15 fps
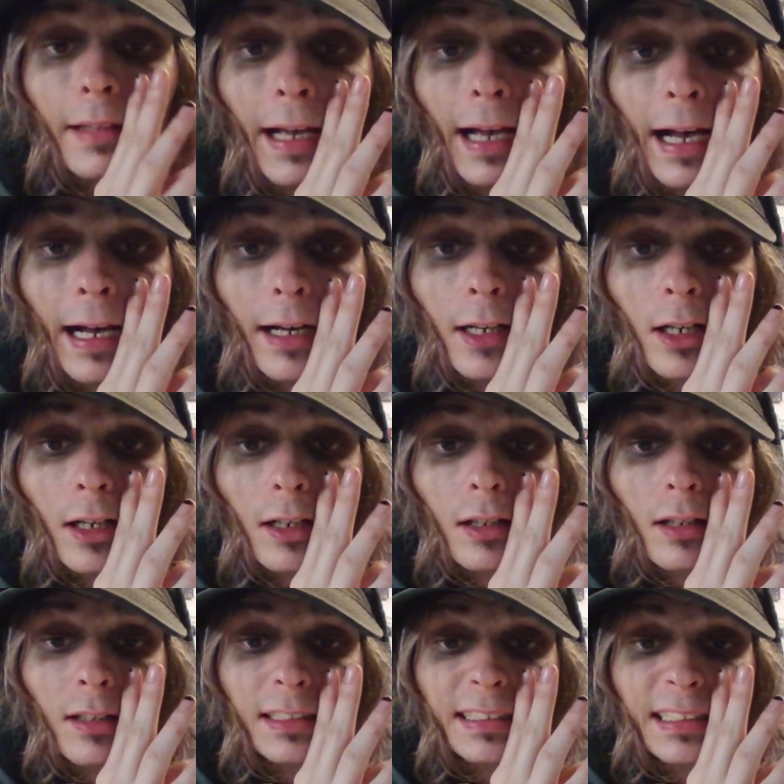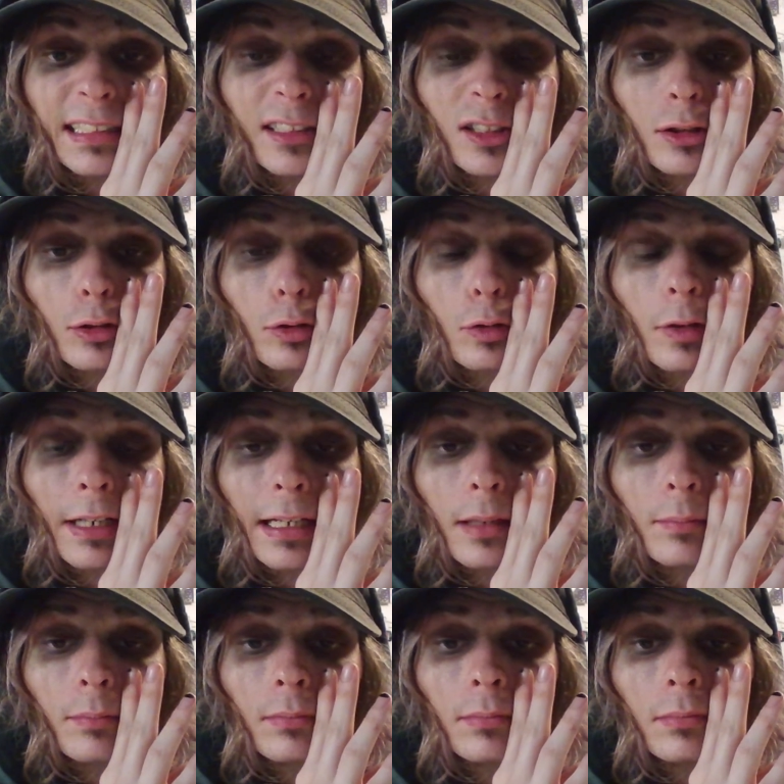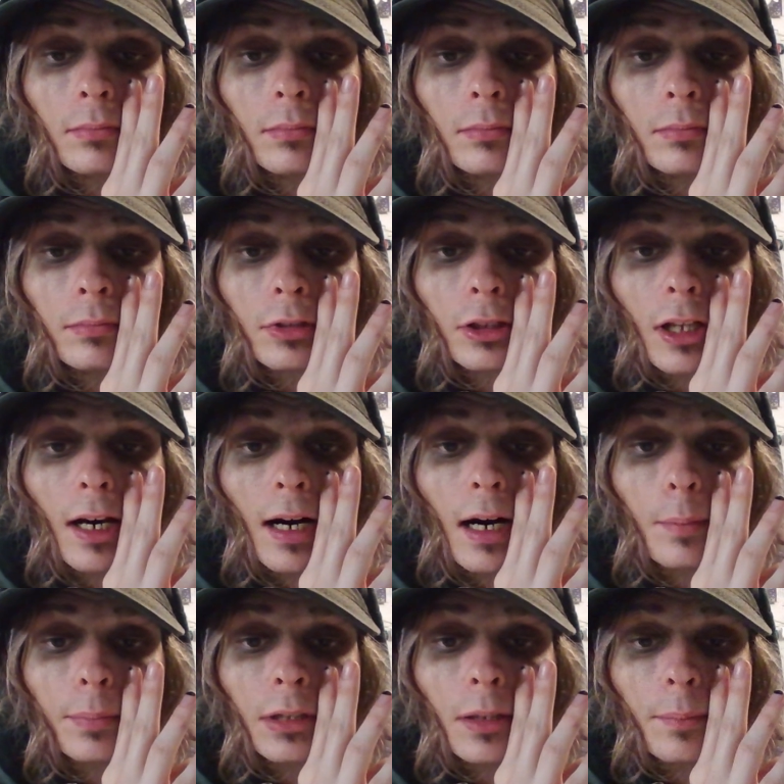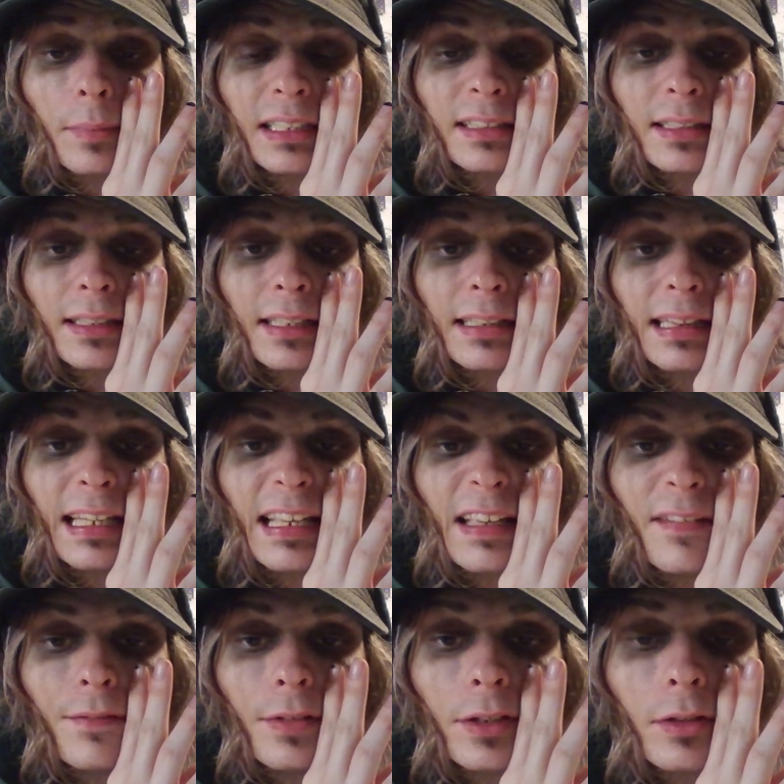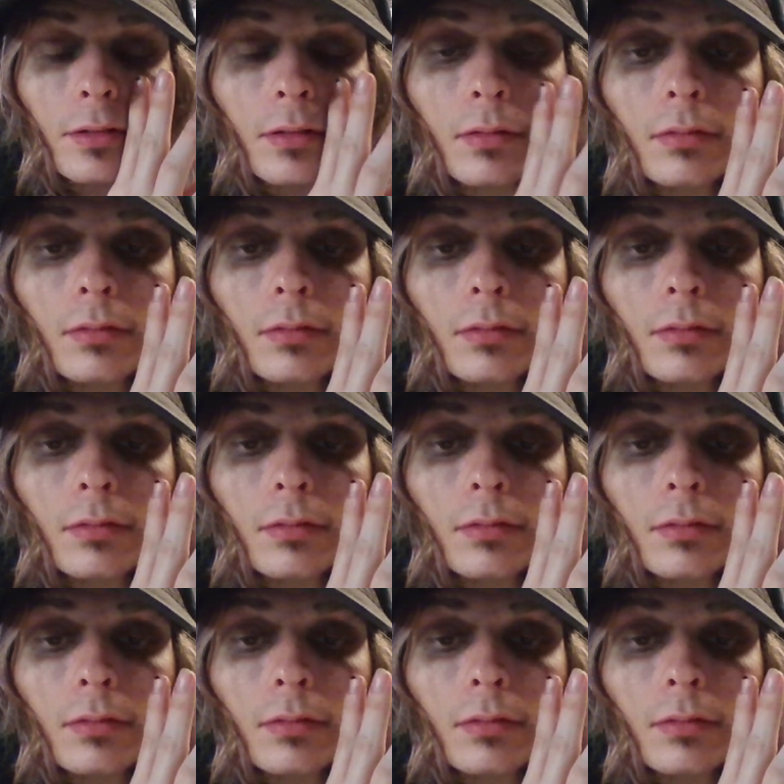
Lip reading: I heard on his Instagram, the Optimist lives.